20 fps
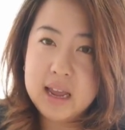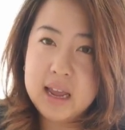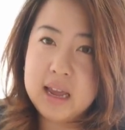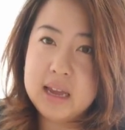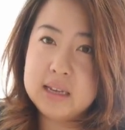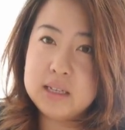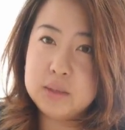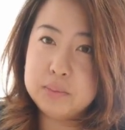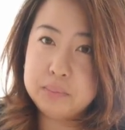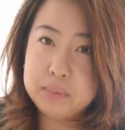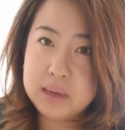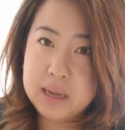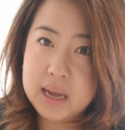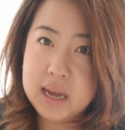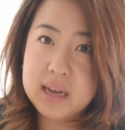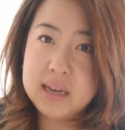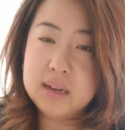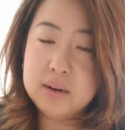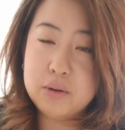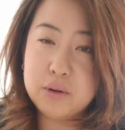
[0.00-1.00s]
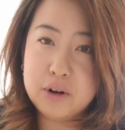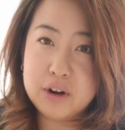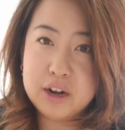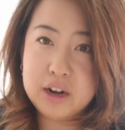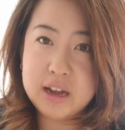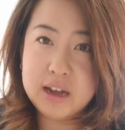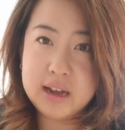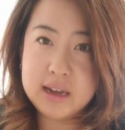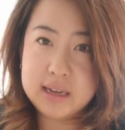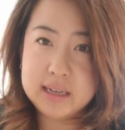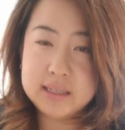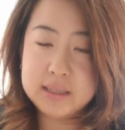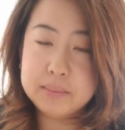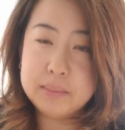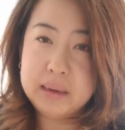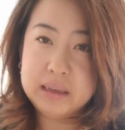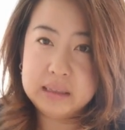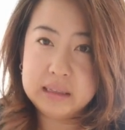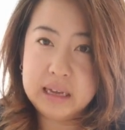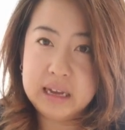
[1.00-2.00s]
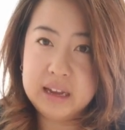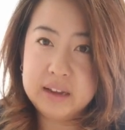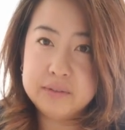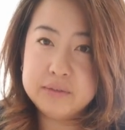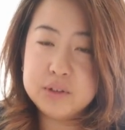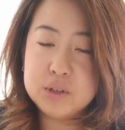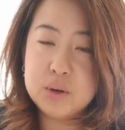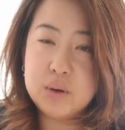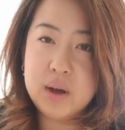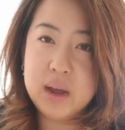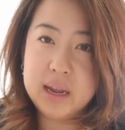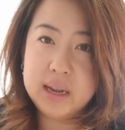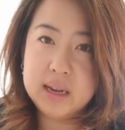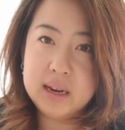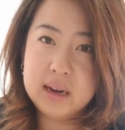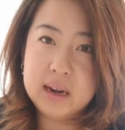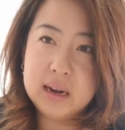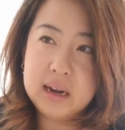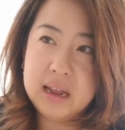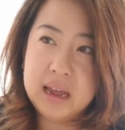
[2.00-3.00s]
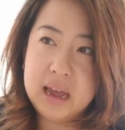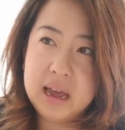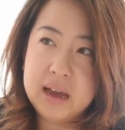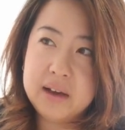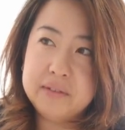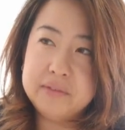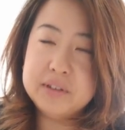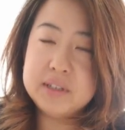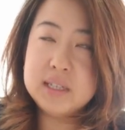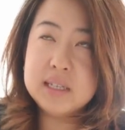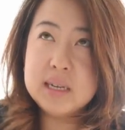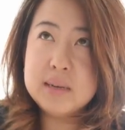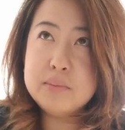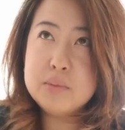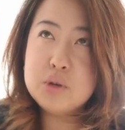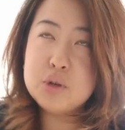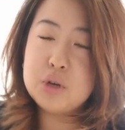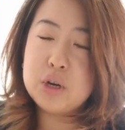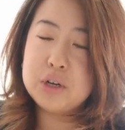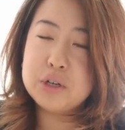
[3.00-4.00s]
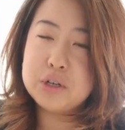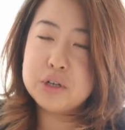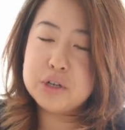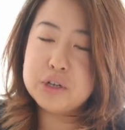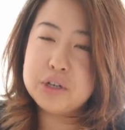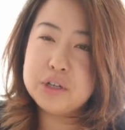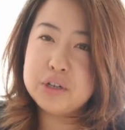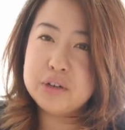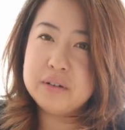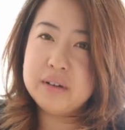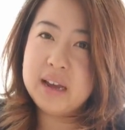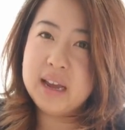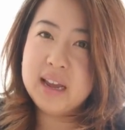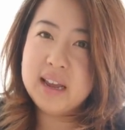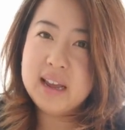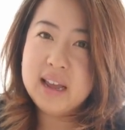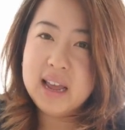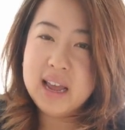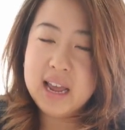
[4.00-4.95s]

and to plan and organize my life so I can kind of have some structure to it.